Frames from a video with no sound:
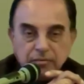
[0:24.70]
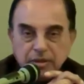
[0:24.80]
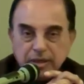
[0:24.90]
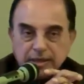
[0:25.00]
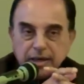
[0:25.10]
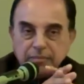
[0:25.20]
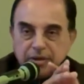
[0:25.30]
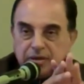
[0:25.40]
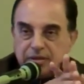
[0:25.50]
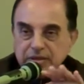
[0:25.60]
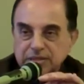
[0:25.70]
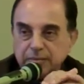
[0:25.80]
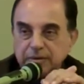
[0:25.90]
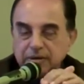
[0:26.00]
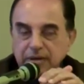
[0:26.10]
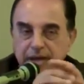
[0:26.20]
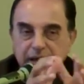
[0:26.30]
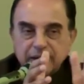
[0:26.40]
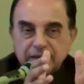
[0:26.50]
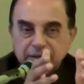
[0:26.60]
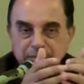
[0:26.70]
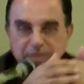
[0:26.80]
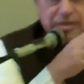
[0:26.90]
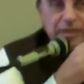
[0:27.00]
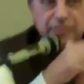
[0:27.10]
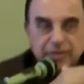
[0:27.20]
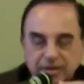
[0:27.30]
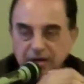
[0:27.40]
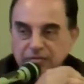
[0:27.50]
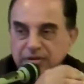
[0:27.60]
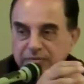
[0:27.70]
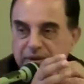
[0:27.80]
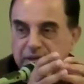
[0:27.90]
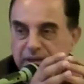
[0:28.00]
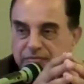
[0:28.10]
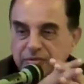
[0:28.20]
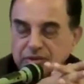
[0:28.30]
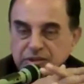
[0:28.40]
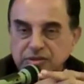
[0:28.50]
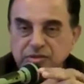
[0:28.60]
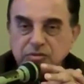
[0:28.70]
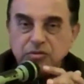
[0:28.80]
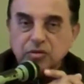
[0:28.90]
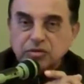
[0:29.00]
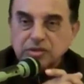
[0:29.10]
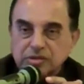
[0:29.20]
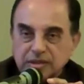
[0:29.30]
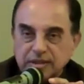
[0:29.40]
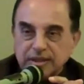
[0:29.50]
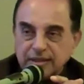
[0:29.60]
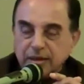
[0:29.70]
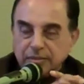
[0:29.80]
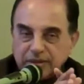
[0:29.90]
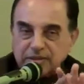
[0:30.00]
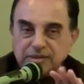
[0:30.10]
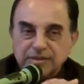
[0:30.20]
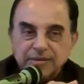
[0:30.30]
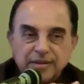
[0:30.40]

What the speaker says: when I come here in the summer, I anchor myself at Harvard, where I have to teach 2 courses in economics.